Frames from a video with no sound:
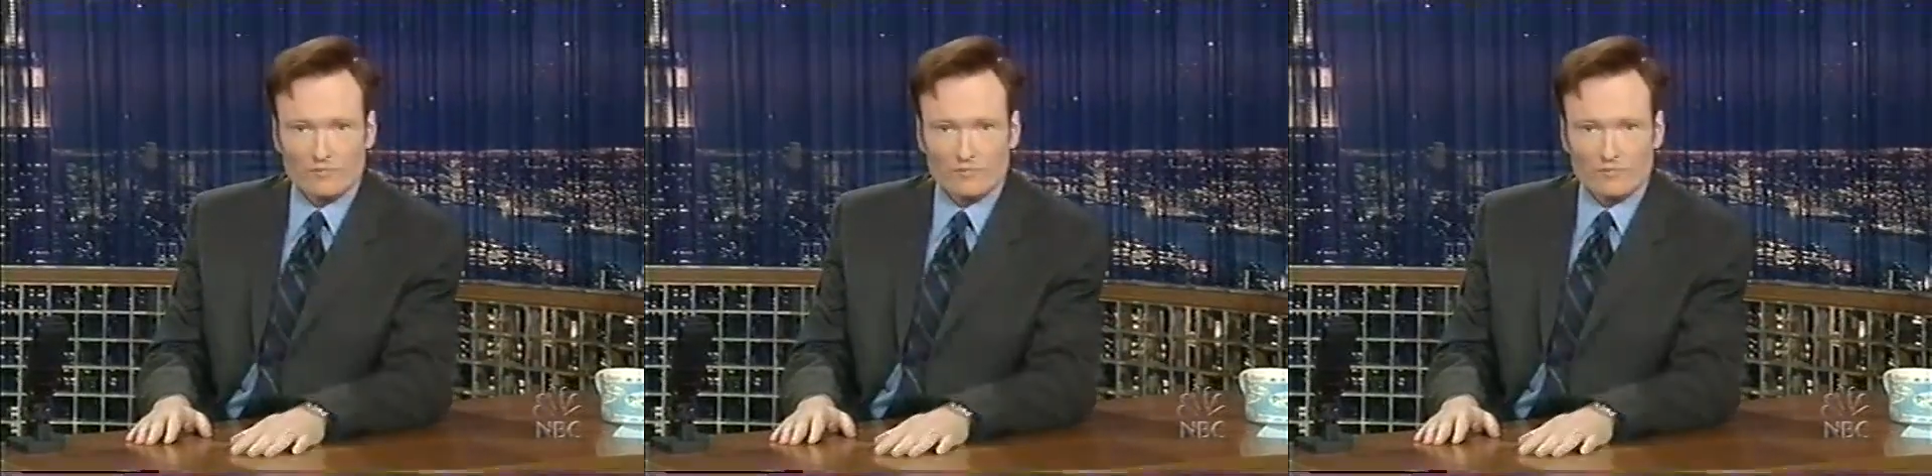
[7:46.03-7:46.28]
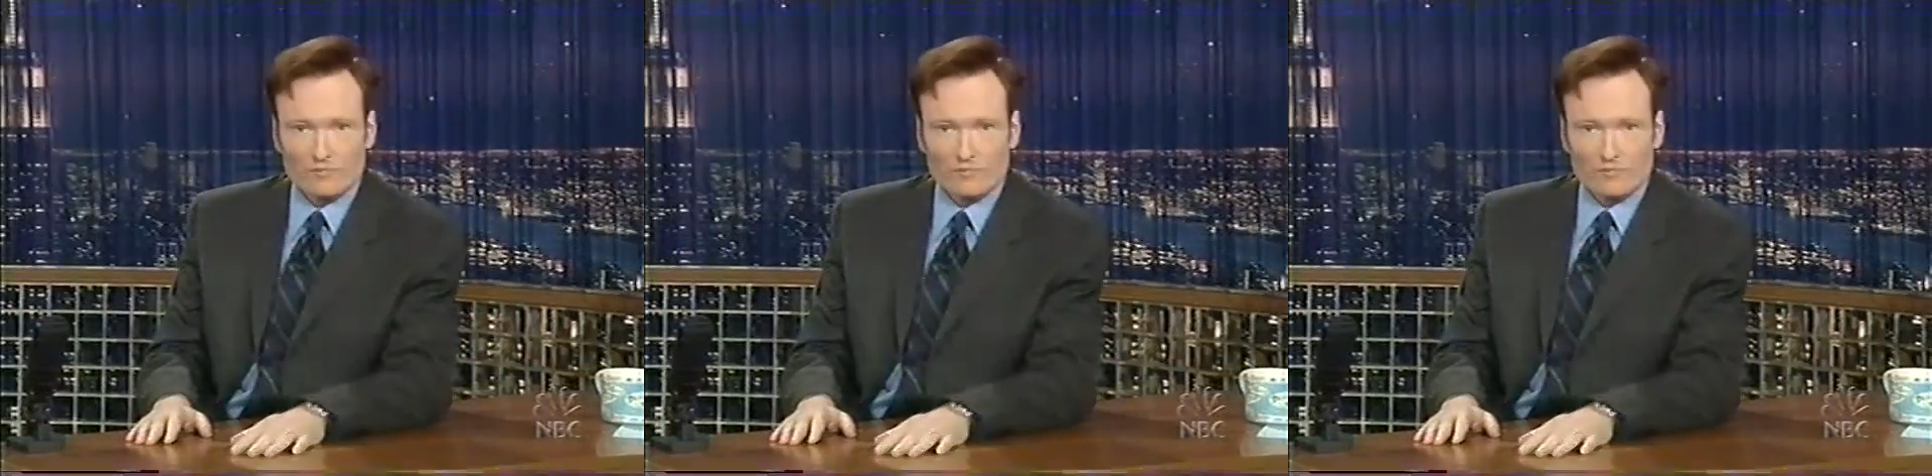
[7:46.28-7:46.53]
to
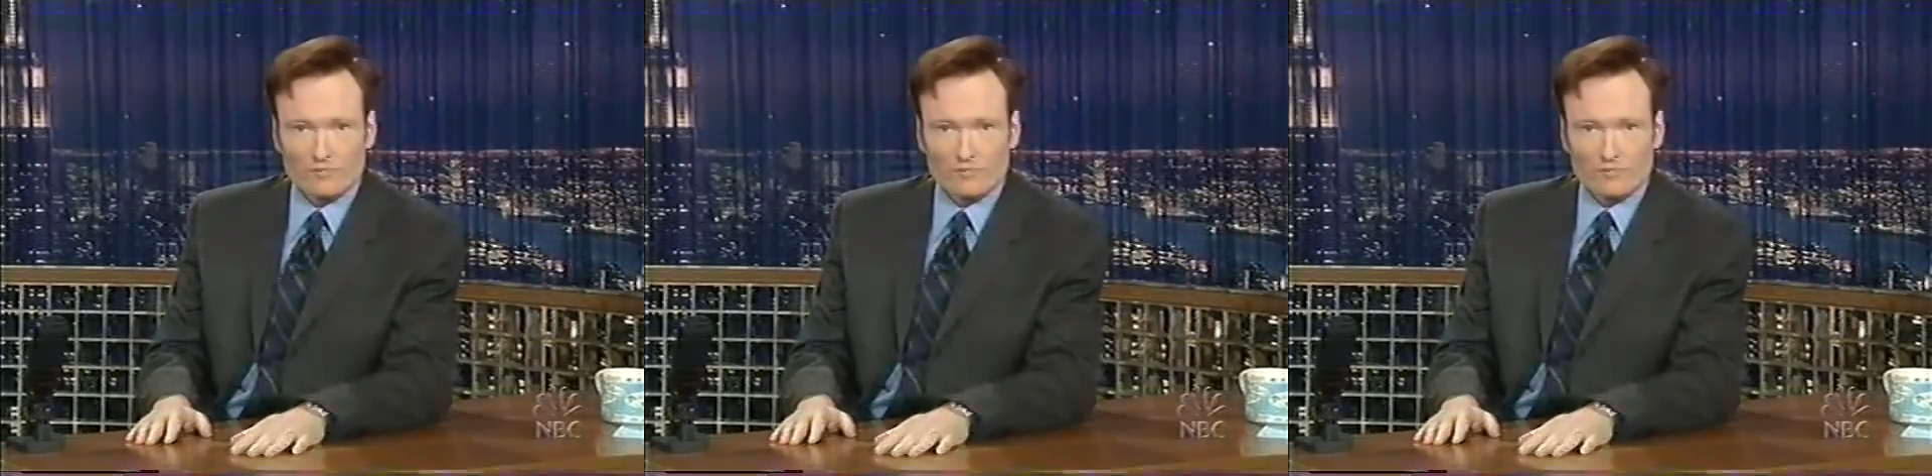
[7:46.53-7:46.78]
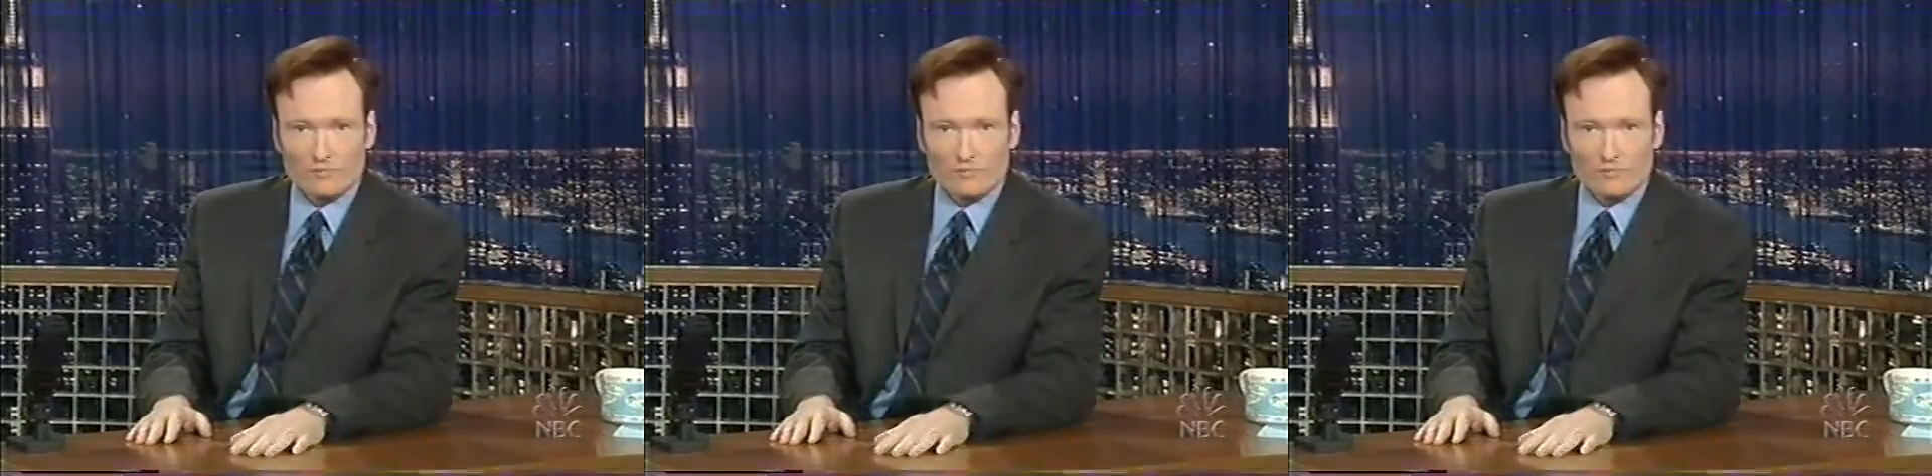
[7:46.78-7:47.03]
you.
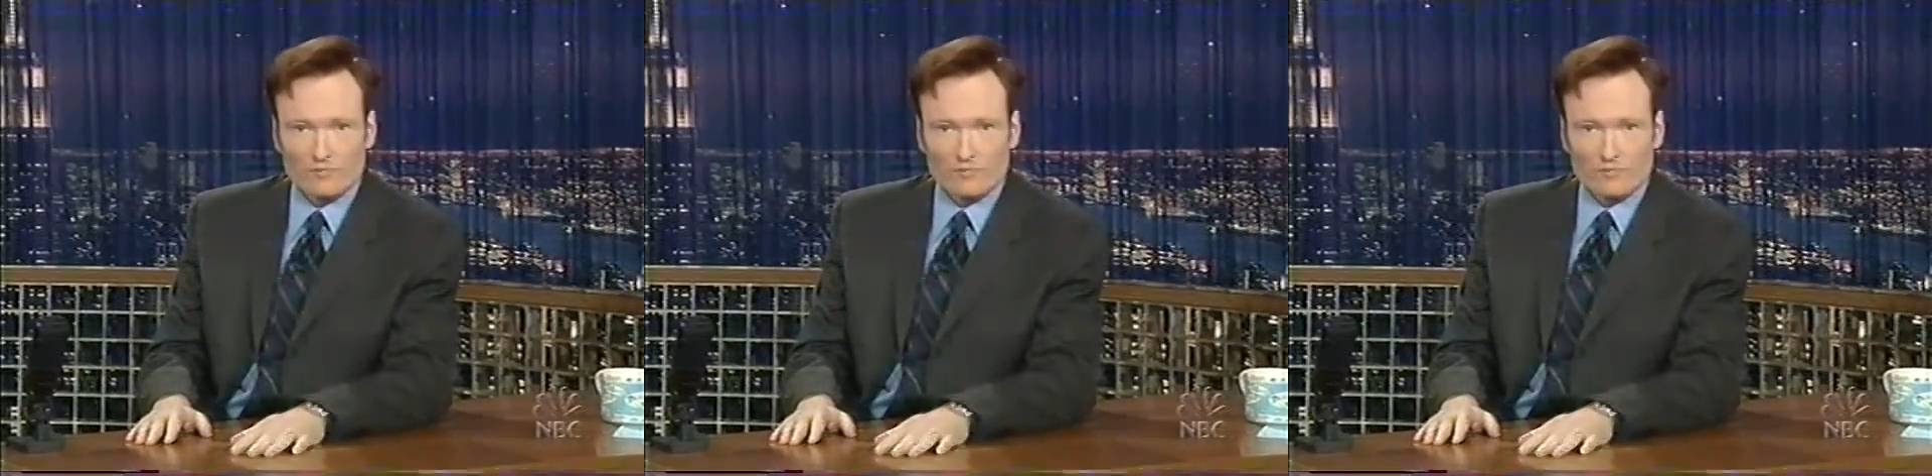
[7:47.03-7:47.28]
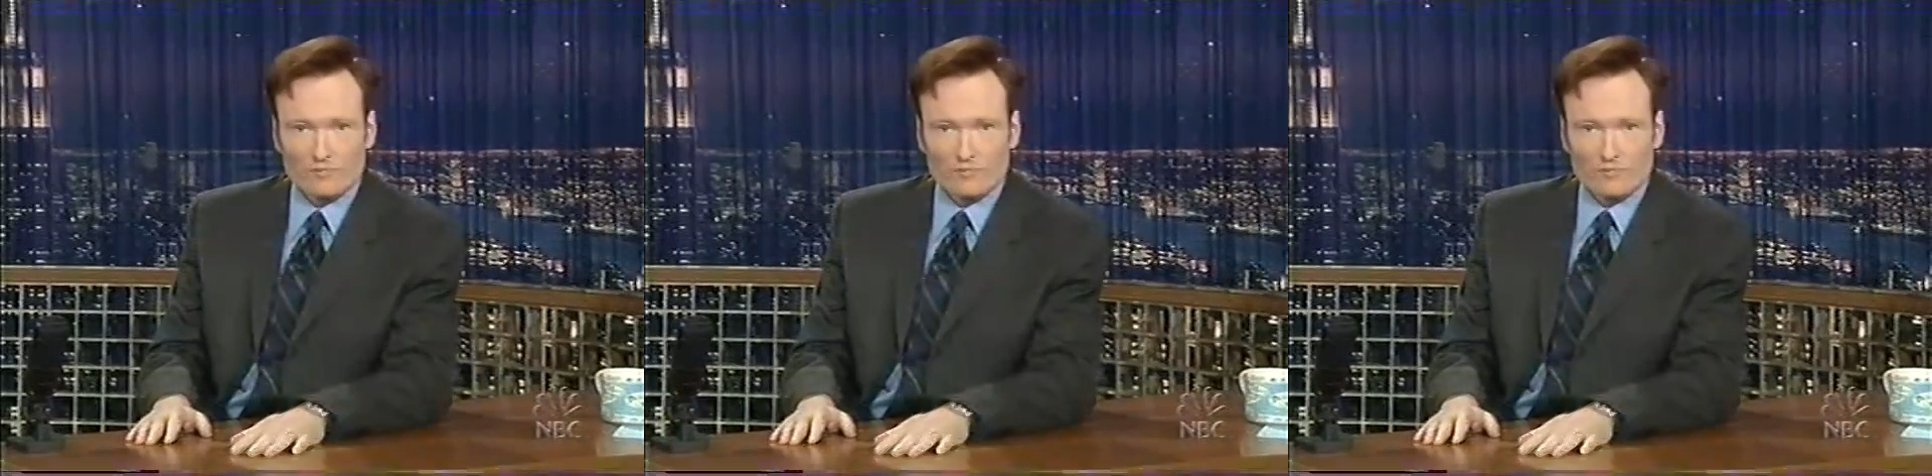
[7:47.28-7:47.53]
All